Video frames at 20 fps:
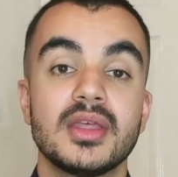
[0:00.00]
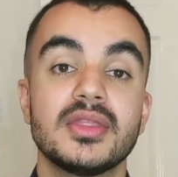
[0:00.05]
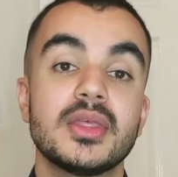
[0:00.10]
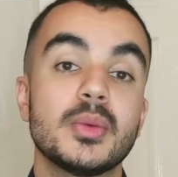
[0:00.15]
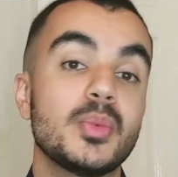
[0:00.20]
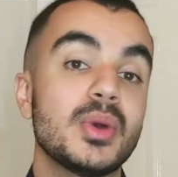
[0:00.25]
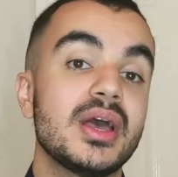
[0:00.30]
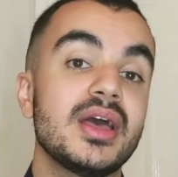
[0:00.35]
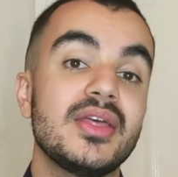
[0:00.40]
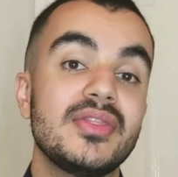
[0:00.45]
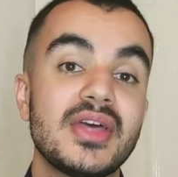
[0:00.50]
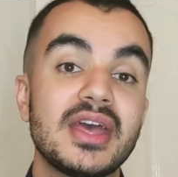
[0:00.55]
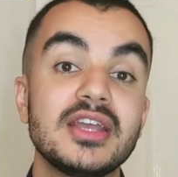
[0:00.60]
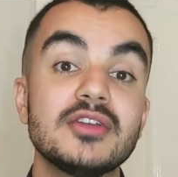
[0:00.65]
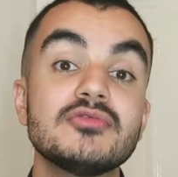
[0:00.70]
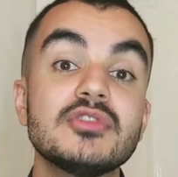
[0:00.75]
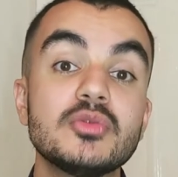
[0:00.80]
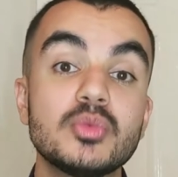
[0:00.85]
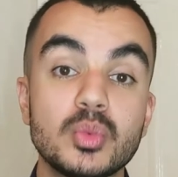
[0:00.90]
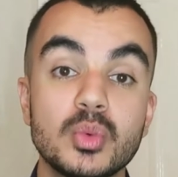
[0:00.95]
where they
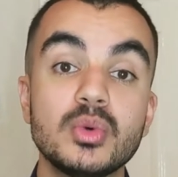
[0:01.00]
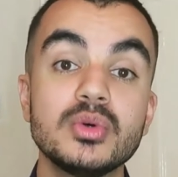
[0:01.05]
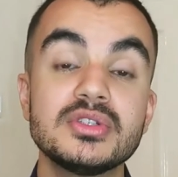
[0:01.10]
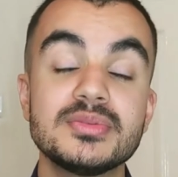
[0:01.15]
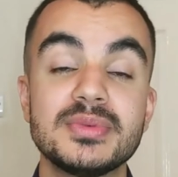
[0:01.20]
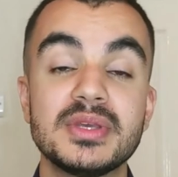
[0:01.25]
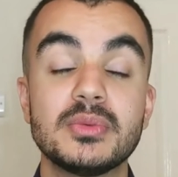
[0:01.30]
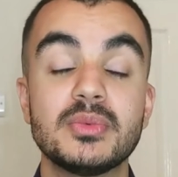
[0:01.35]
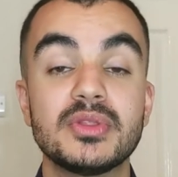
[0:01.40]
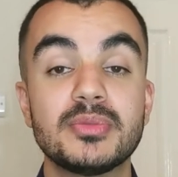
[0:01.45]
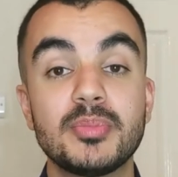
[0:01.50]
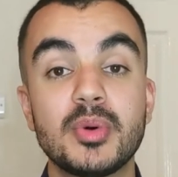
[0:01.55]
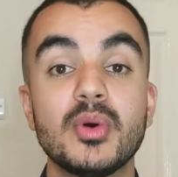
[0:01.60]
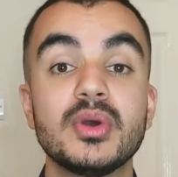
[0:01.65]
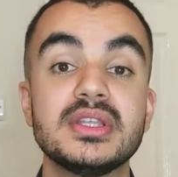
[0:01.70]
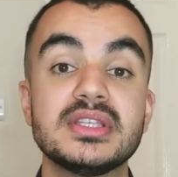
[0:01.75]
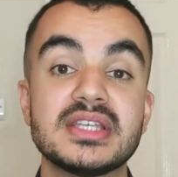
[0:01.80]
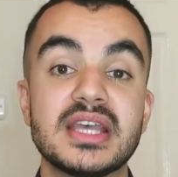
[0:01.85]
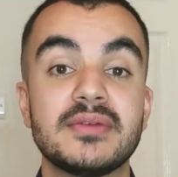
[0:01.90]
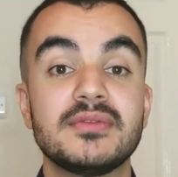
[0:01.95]
reward me with
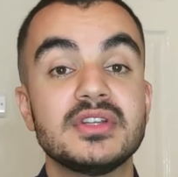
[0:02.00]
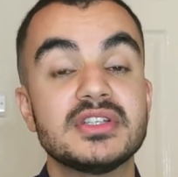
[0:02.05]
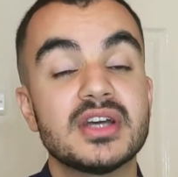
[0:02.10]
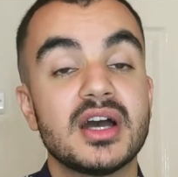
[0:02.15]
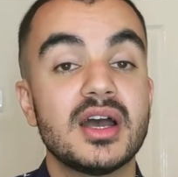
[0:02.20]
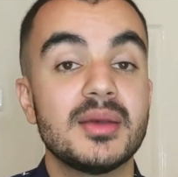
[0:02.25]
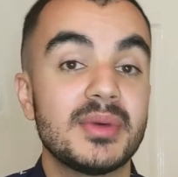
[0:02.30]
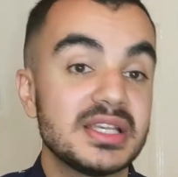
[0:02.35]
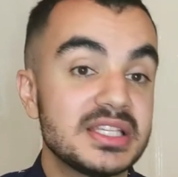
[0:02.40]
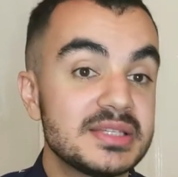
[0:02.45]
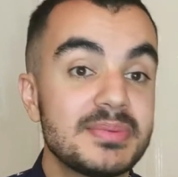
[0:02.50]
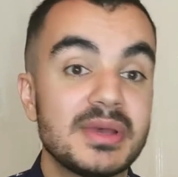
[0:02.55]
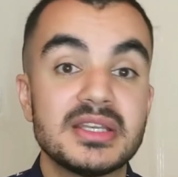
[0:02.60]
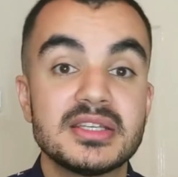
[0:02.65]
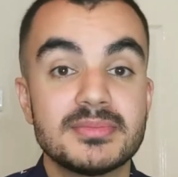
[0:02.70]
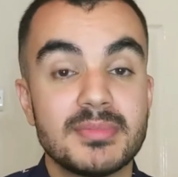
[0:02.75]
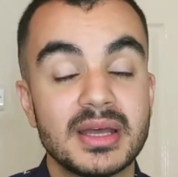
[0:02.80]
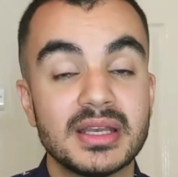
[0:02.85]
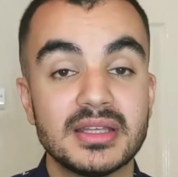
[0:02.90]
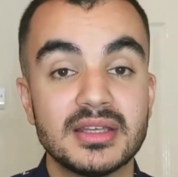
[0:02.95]
points every time I
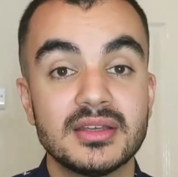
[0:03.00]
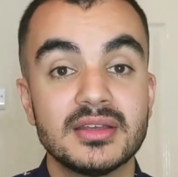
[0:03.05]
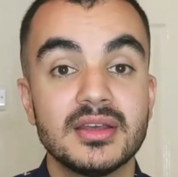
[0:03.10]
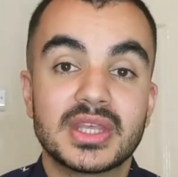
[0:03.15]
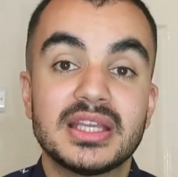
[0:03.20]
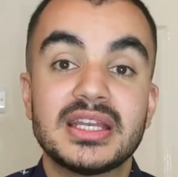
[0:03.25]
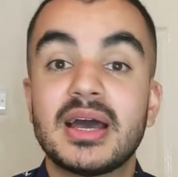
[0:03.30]
spend money.